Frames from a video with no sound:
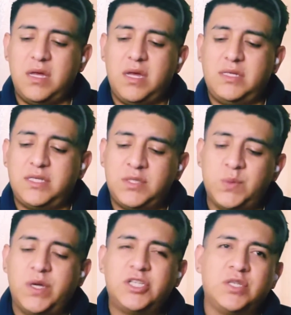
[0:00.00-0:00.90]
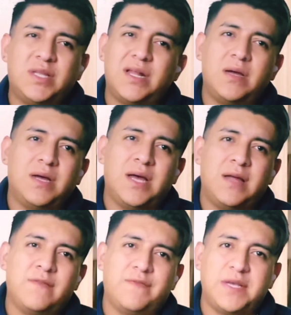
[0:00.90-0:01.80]
a situation that I
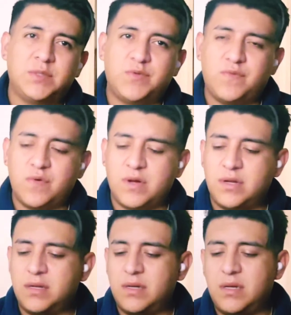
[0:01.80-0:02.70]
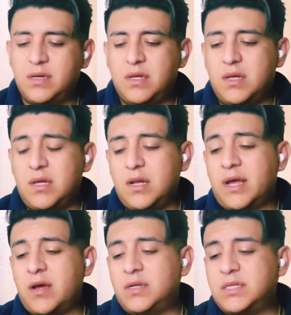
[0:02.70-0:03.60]
hadn't faced before, and
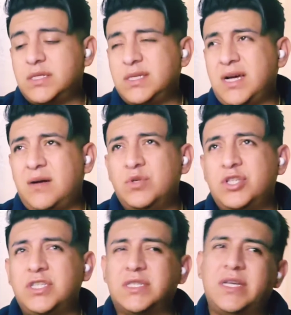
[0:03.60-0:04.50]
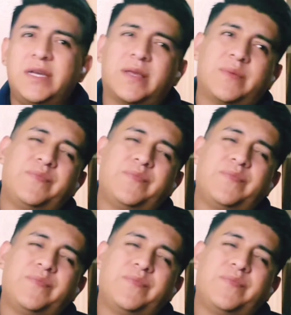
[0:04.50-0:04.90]
like honestly, I was just like